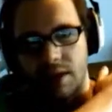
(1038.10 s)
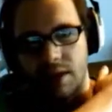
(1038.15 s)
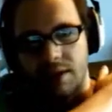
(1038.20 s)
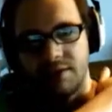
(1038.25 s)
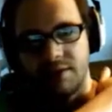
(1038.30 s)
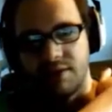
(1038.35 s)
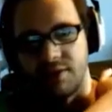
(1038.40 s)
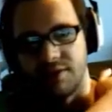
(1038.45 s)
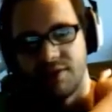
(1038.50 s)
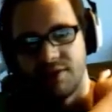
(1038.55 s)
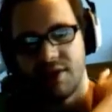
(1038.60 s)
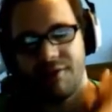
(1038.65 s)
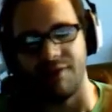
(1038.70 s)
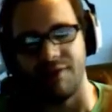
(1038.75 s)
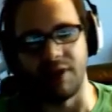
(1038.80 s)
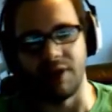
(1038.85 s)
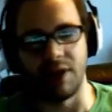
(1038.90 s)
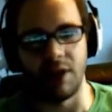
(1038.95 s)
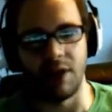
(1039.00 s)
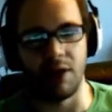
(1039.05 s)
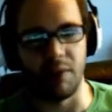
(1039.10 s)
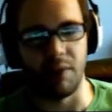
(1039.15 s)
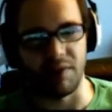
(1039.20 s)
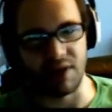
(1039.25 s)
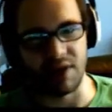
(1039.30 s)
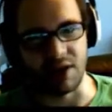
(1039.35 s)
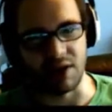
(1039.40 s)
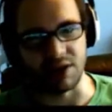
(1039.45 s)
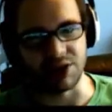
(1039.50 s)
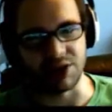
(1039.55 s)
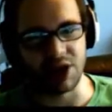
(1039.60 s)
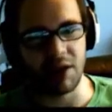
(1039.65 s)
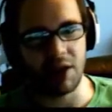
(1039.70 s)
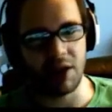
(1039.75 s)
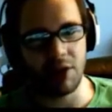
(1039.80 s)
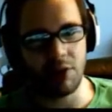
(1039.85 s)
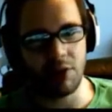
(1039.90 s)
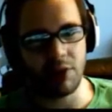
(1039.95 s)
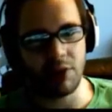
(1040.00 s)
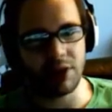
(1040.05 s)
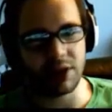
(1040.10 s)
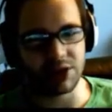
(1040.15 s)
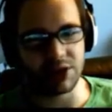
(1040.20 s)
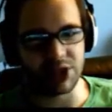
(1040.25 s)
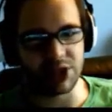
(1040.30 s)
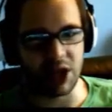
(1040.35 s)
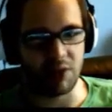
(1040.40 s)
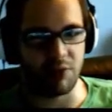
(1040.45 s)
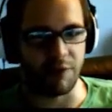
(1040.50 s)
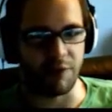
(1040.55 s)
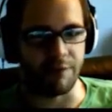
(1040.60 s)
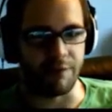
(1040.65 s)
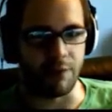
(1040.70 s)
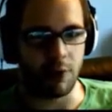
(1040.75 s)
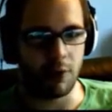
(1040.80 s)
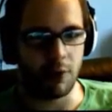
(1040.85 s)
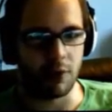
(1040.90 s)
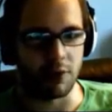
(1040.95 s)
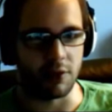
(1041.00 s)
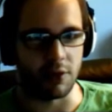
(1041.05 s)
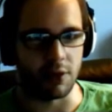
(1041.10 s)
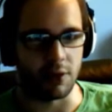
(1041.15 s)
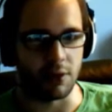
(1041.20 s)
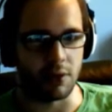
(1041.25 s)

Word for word: there's nothing here beside a jam. I don't know what the jam are for, though.